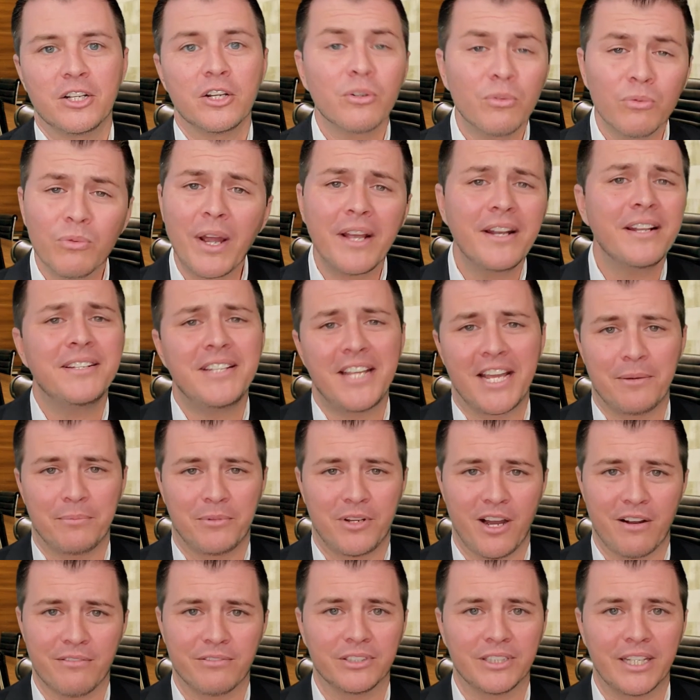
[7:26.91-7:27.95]
Write a damn
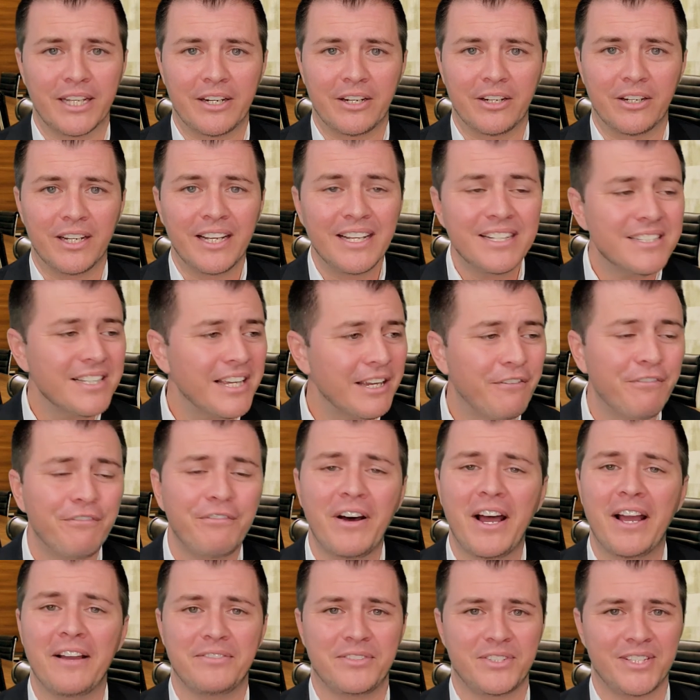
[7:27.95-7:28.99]
cover letter. It's like
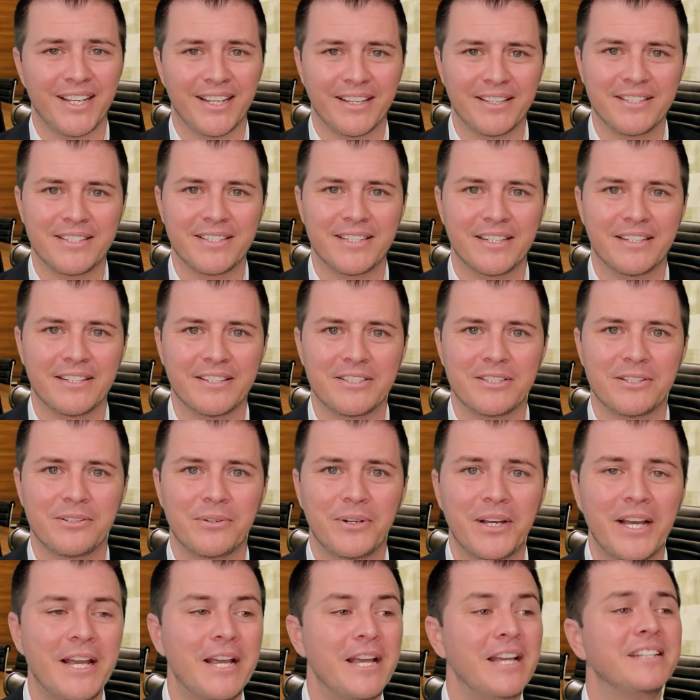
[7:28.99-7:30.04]
5 sentences,
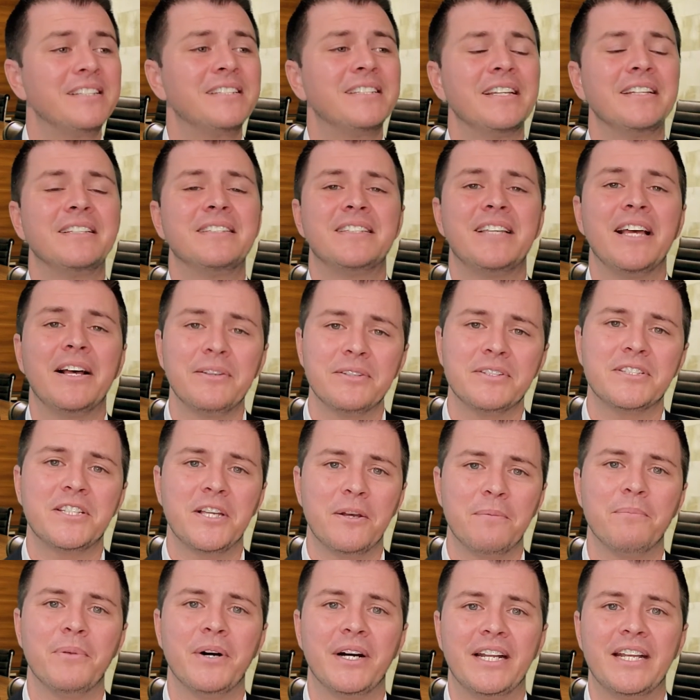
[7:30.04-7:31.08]
okay? It tells
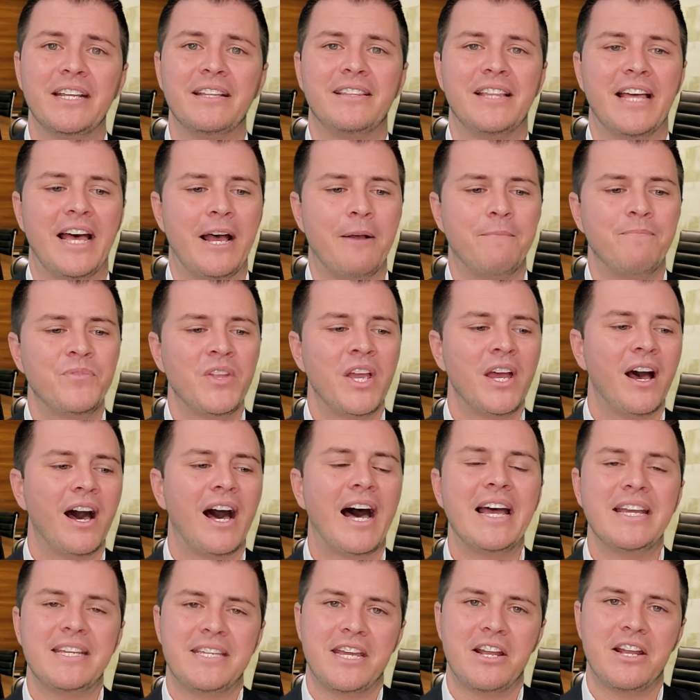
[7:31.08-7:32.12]
somebody that
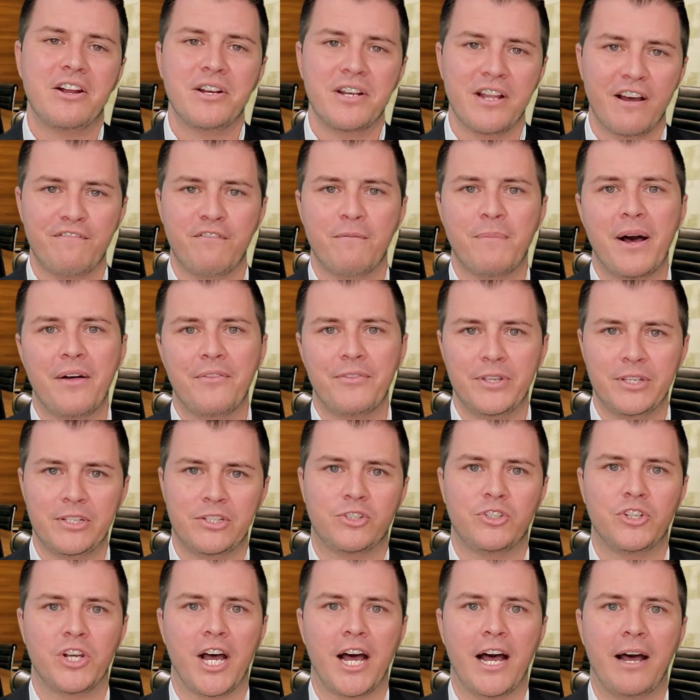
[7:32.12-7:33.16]
I care enough about this
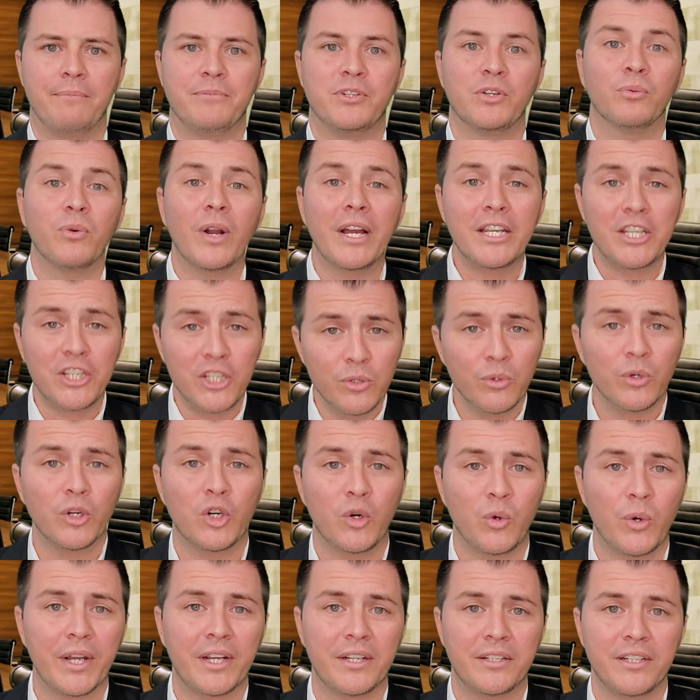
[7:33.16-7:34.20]
job to write you a
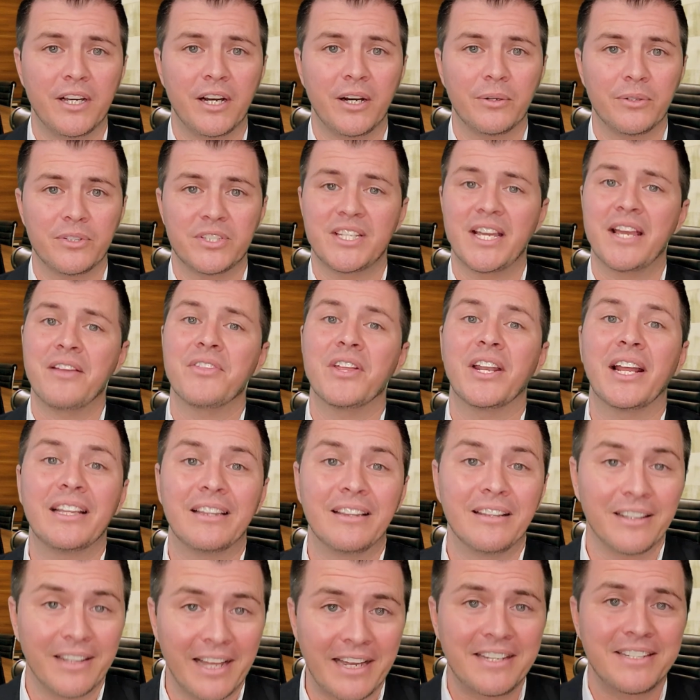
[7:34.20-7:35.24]
quick note saying that I'd
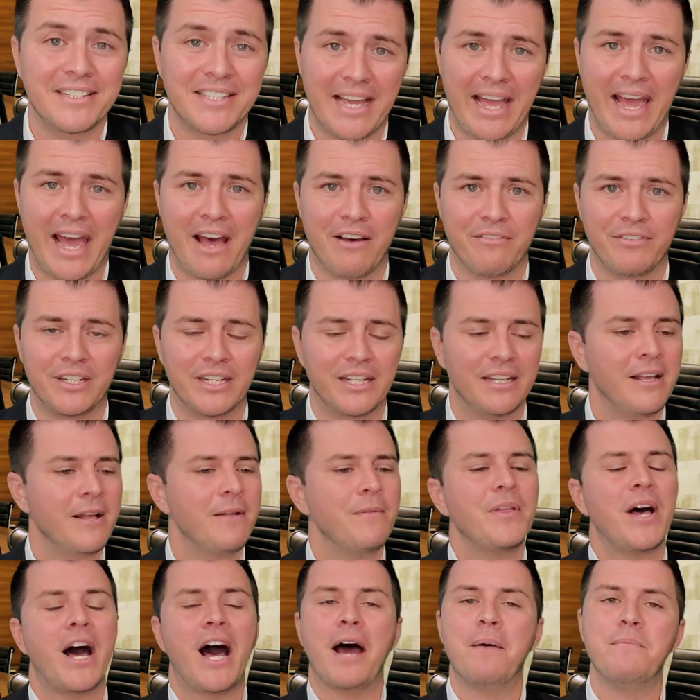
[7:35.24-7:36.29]
like to have it.
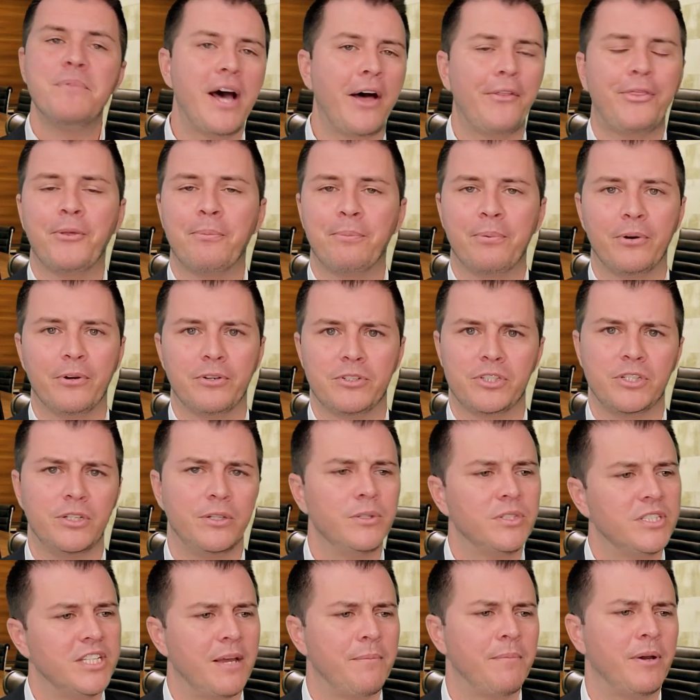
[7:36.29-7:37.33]
I'm not the person who
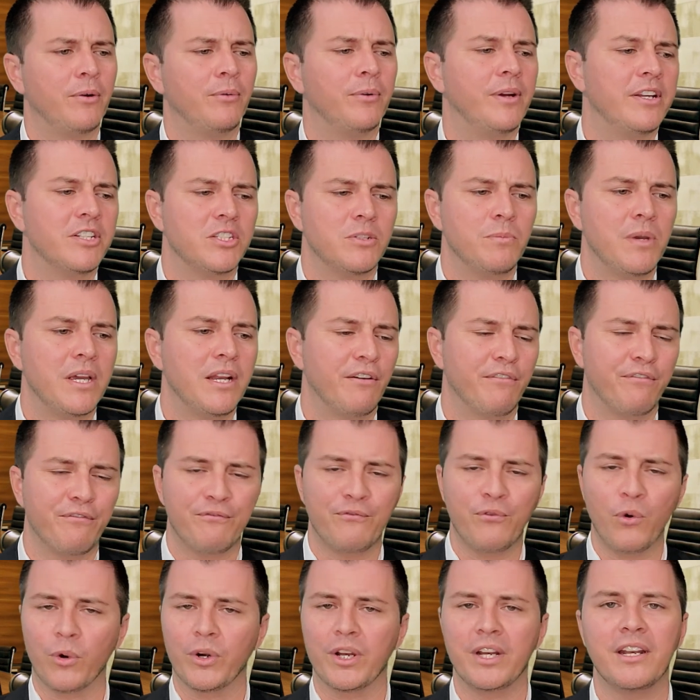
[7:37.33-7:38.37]
sent my resume to
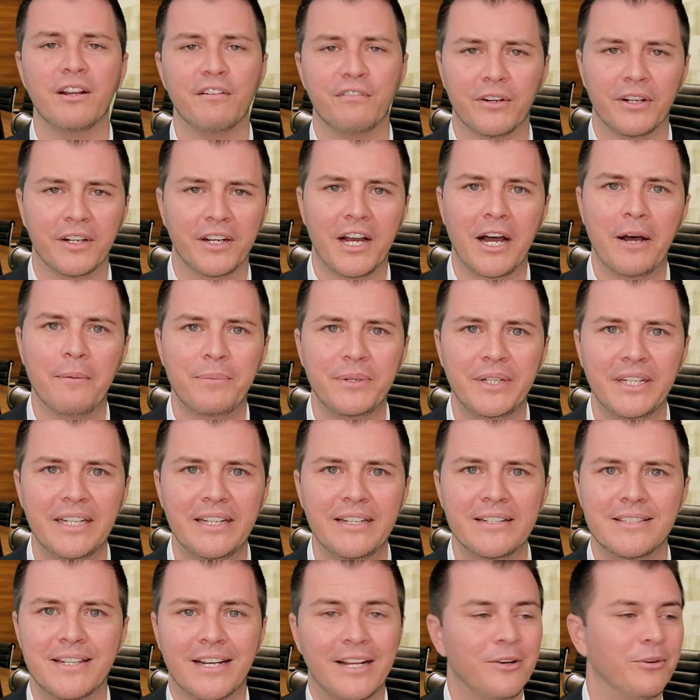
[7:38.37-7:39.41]
40 different
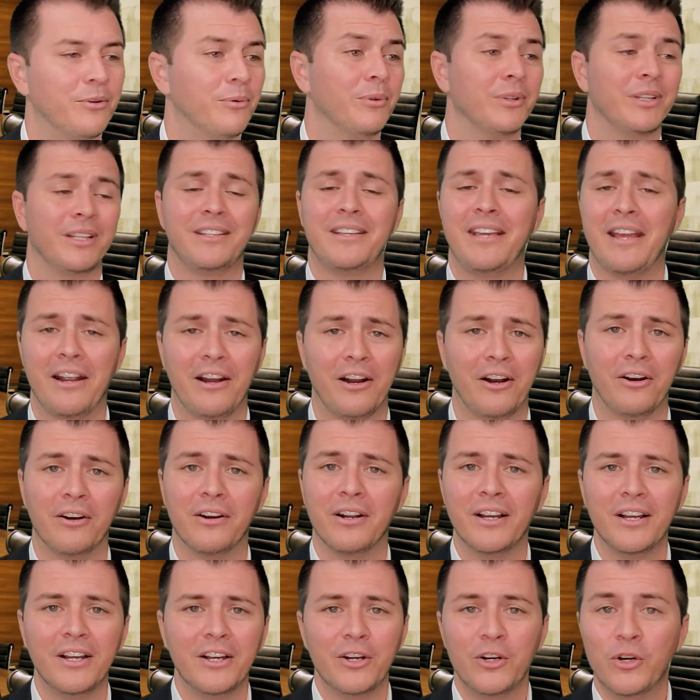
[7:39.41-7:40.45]
companies and I don't really care
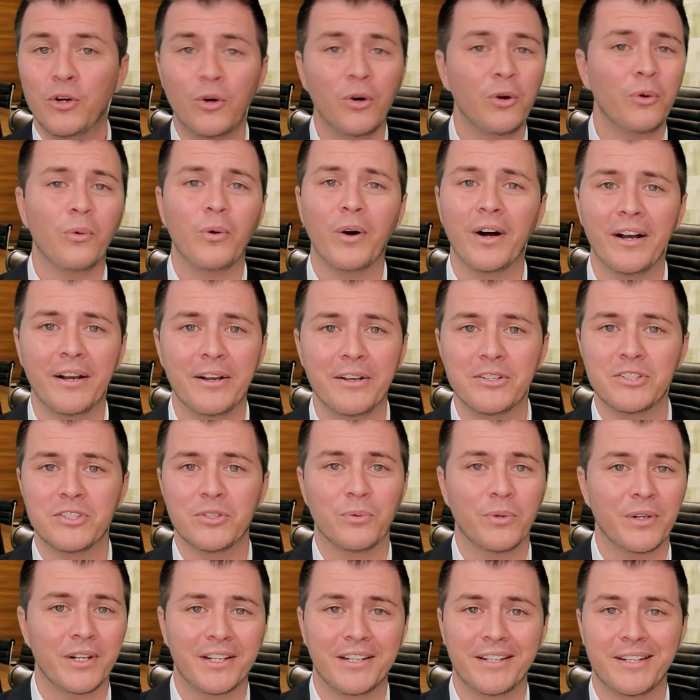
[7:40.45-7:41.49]
who it was or
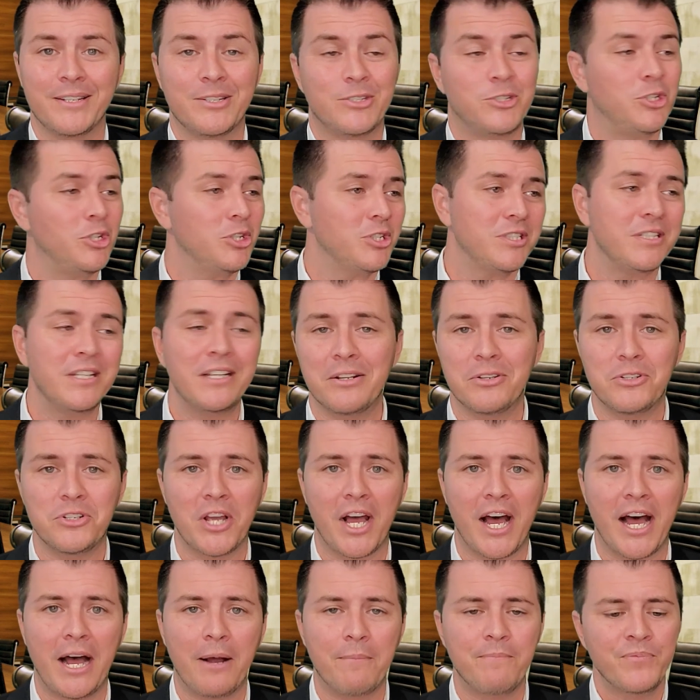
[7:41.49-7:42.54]
what it is, just need a
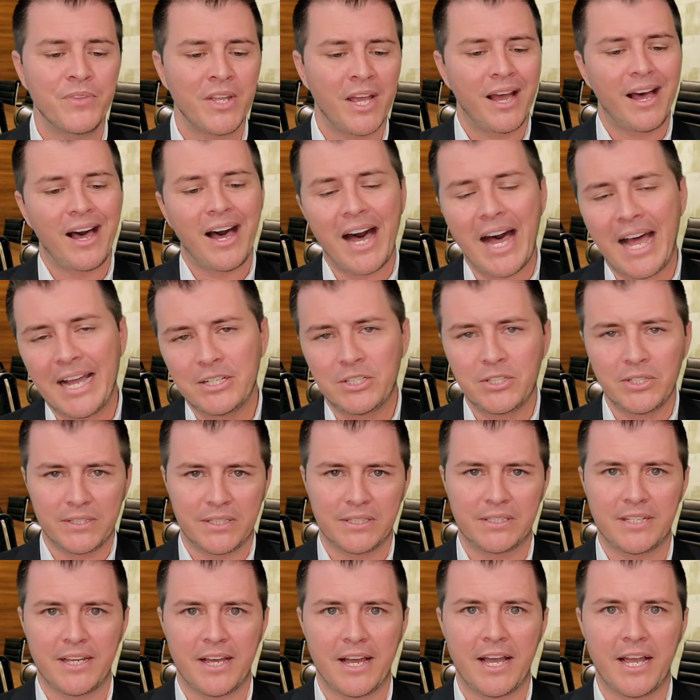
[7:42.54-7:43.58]
job. I took the
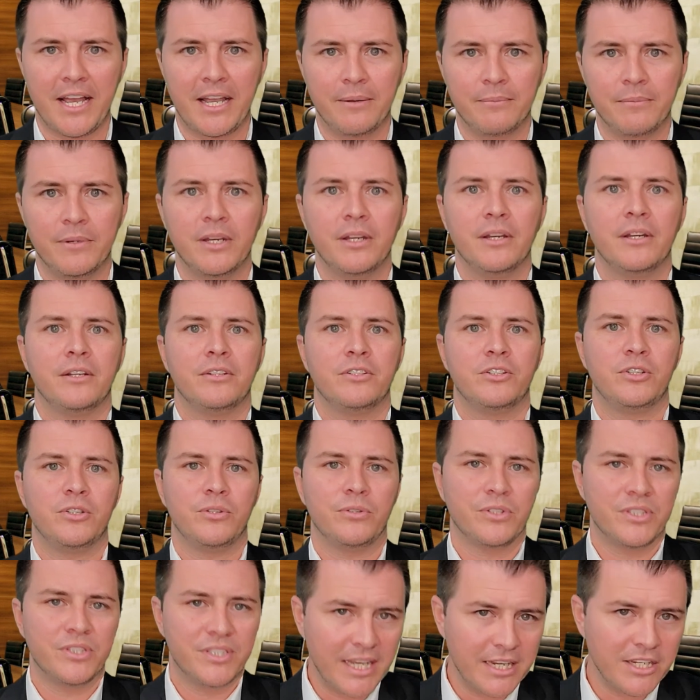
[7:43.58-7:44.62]
time to
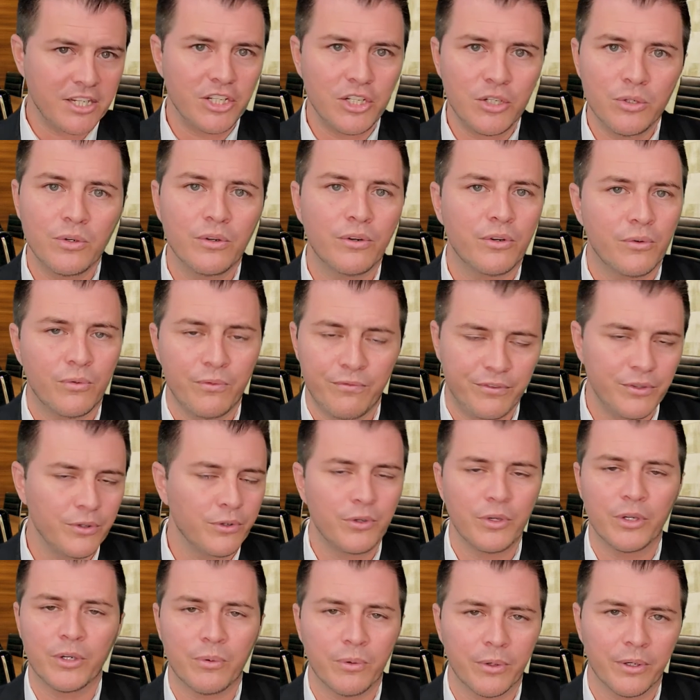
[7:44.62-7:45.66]
send you a few
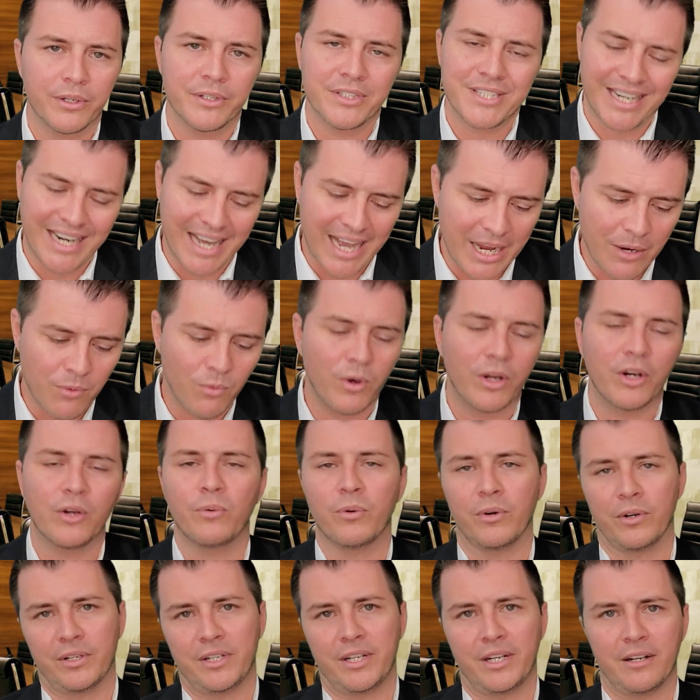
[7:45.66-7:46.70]
quick words and I want to
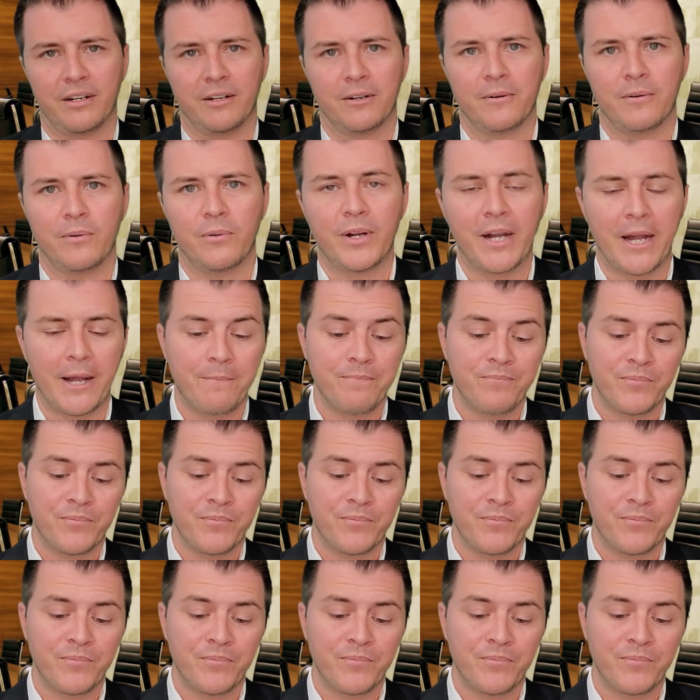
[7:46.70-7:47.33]
work here, okay?